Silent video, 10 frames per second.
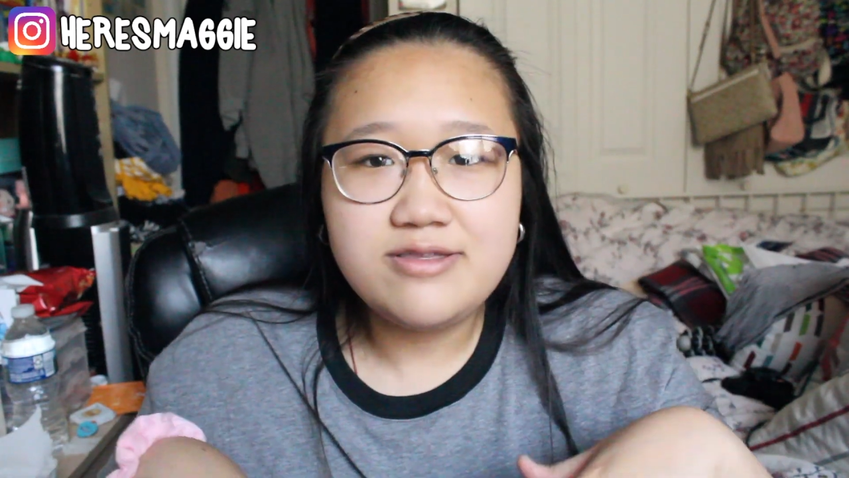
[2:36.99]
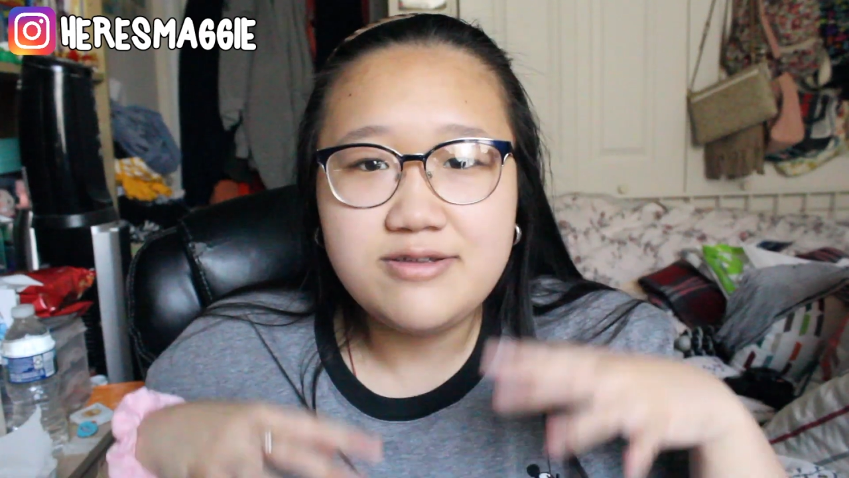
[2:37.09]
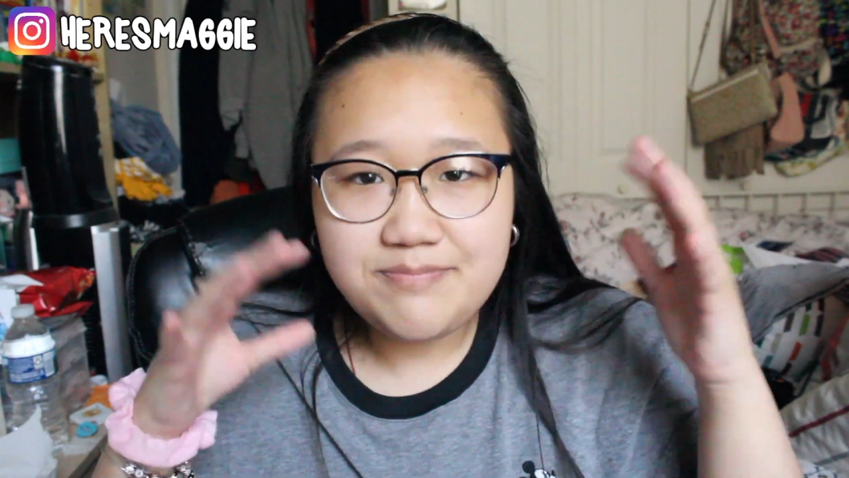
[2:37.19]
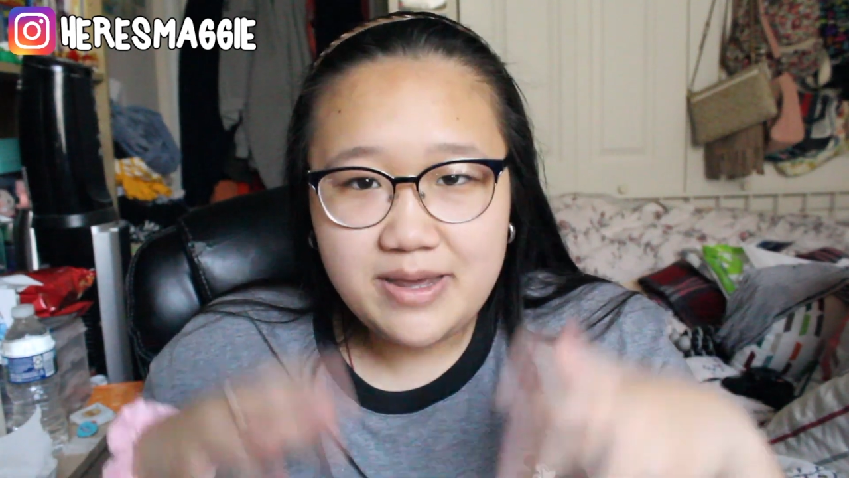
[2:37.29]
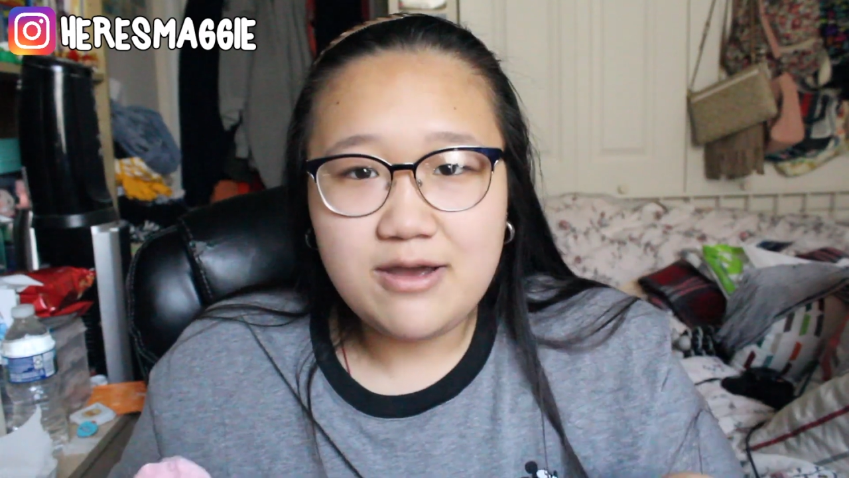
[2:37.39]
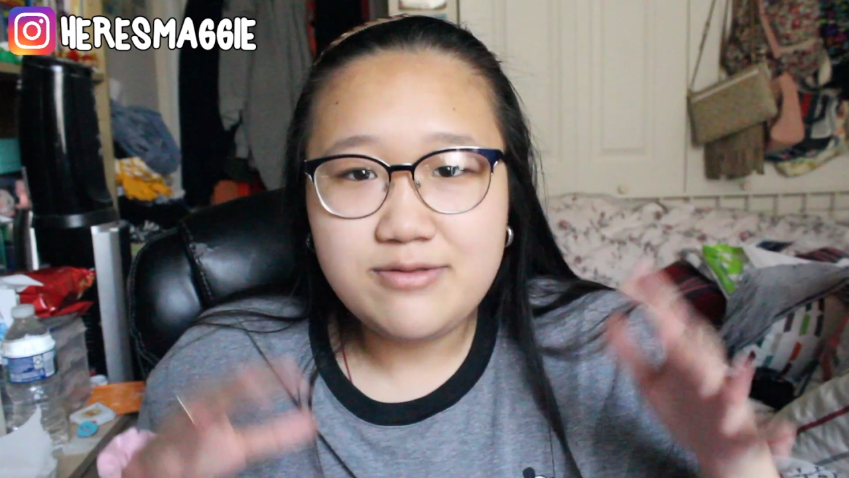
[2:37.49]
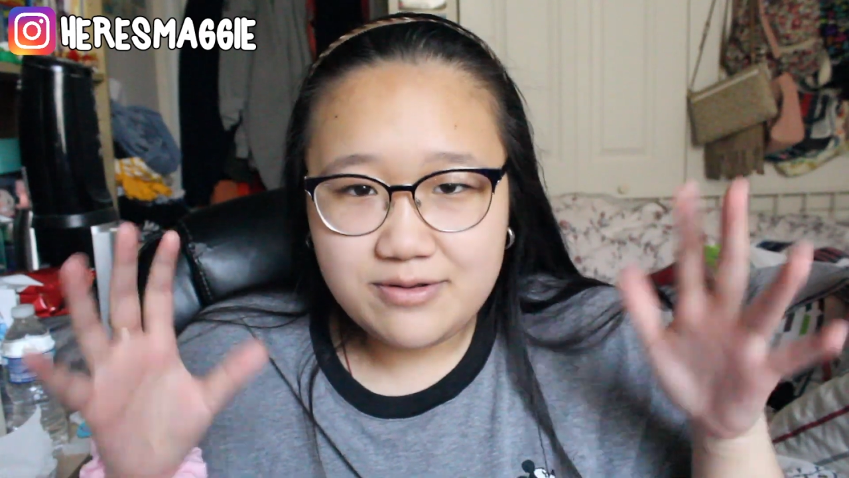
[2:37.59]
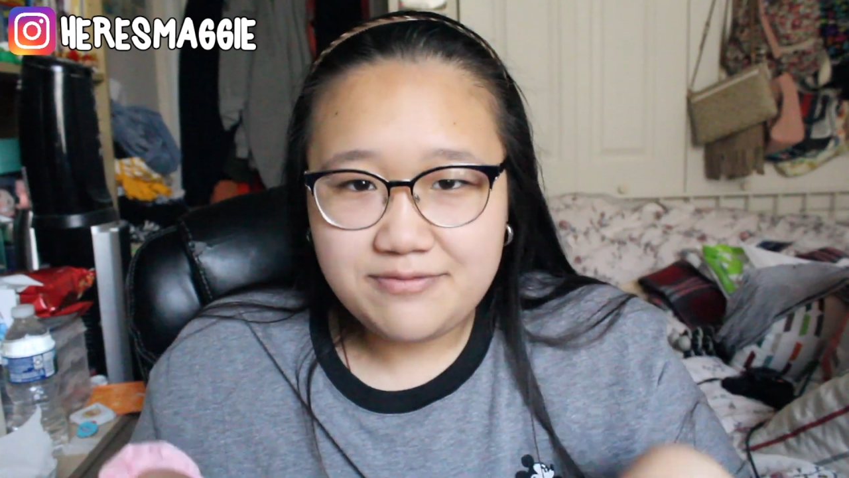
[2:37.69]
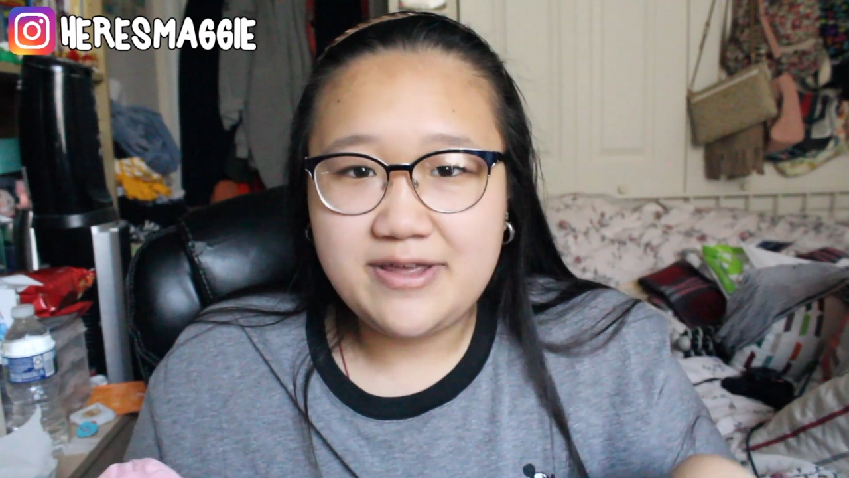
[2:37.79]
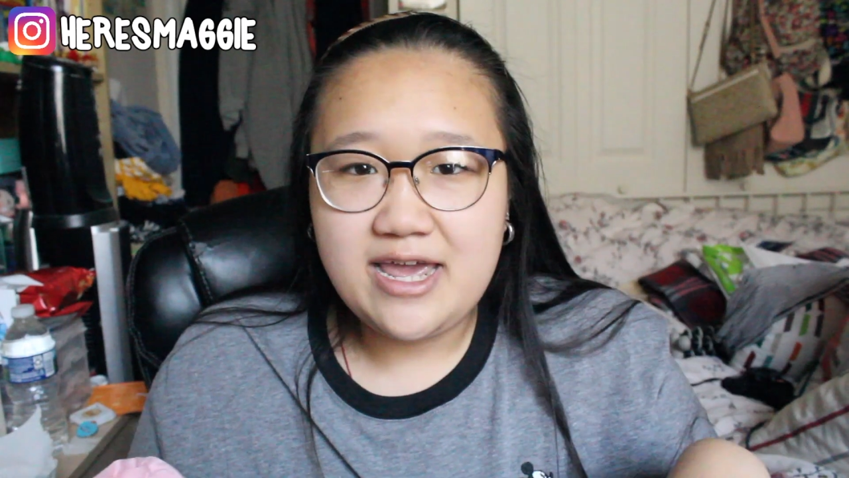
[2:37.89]
the bell
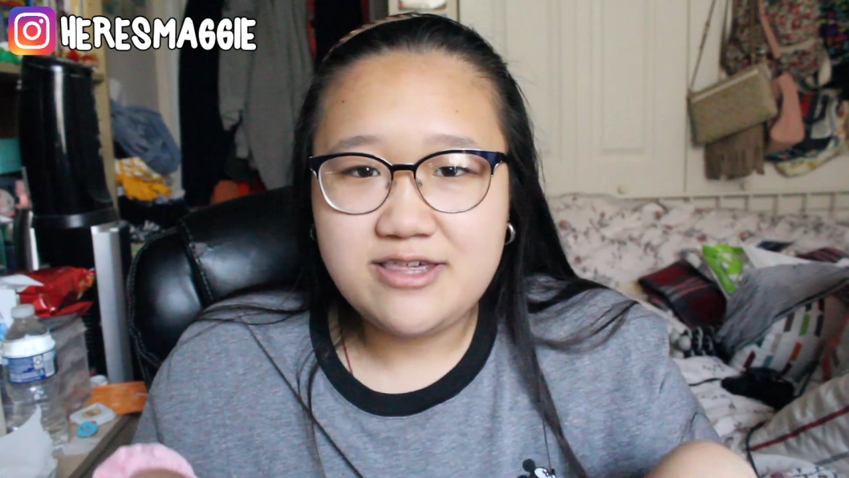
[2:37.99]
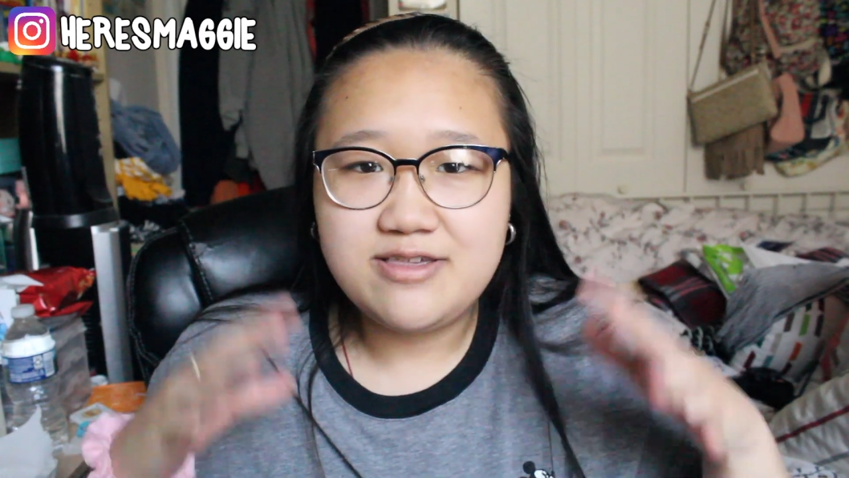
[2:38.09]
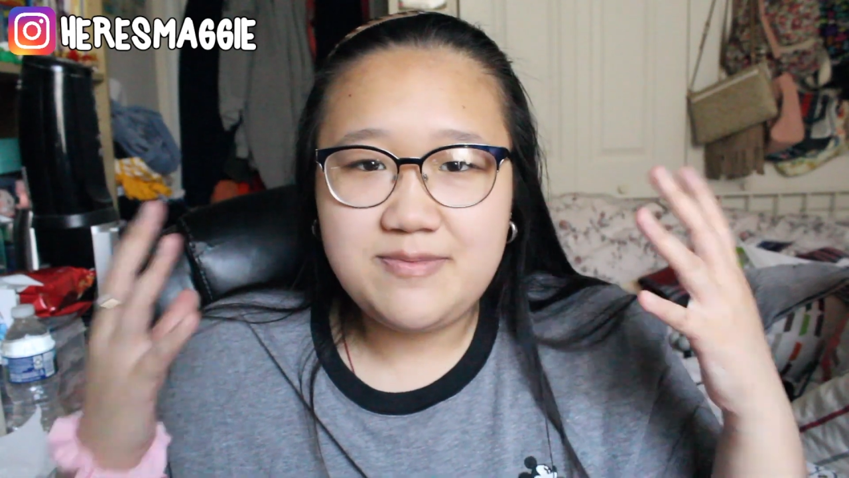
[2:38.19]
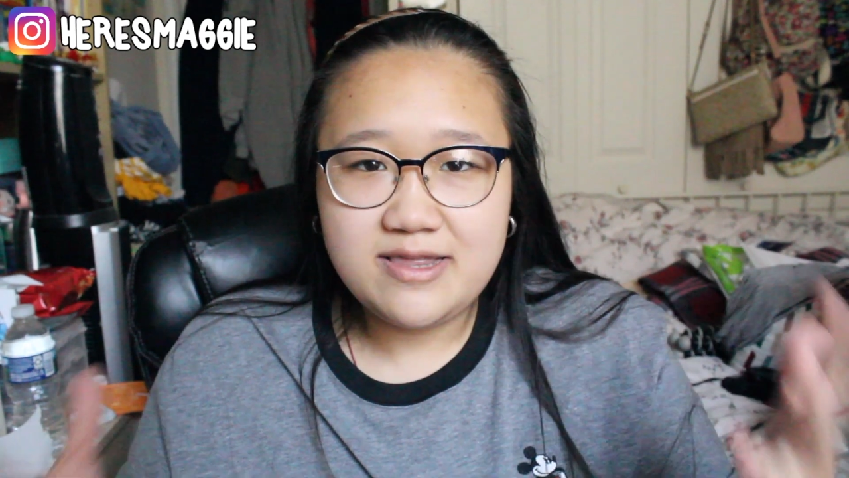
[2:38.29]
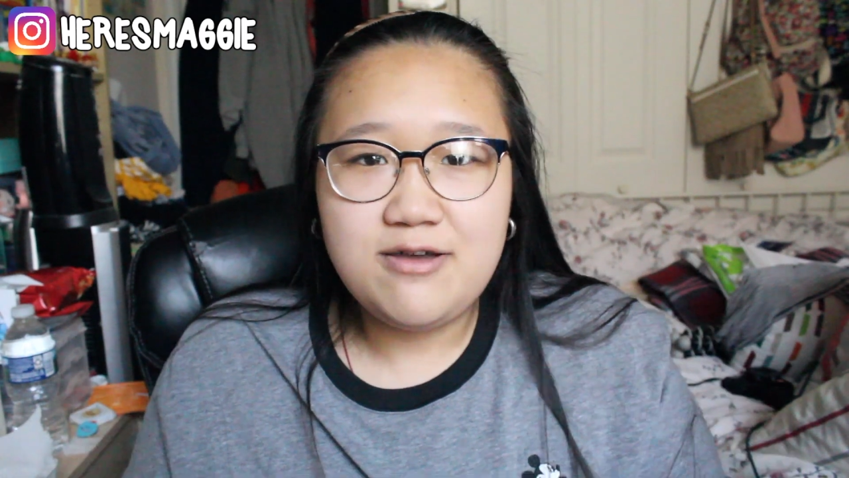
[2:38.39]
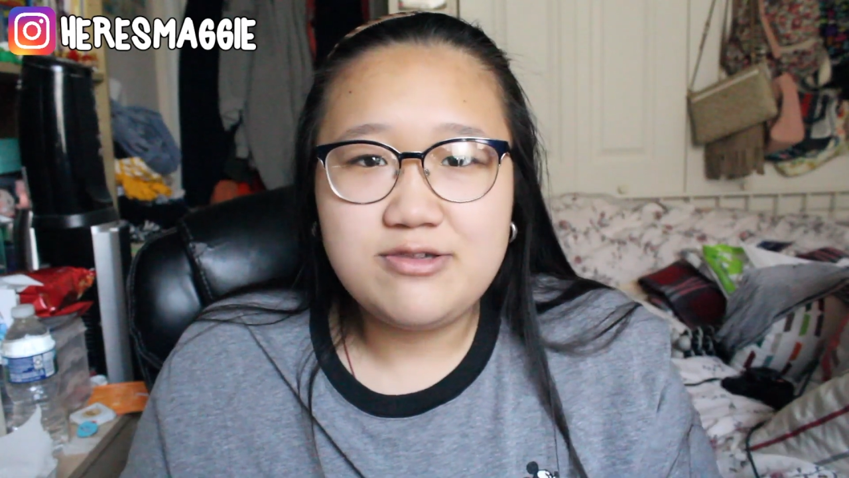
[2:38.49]
notifications below